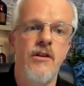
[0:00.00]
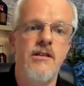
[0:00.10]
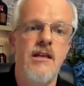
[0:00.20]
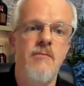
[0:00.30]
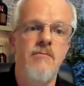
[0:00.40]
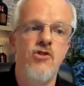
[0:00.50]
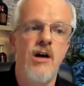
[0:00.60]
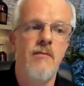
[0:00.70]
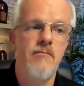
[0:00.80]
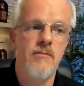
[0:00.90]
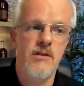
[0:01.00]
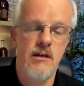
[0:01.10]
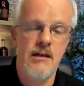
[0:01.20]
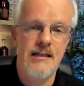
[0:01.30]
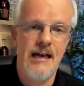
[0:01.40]
for the same
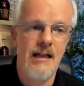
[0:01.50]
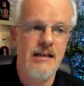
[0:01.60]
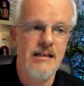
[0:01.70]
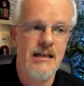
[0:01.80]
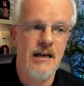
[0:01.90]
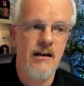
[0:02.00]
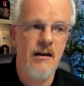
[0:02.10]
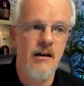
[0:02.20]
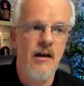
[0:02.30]
drams, as Helen is saying.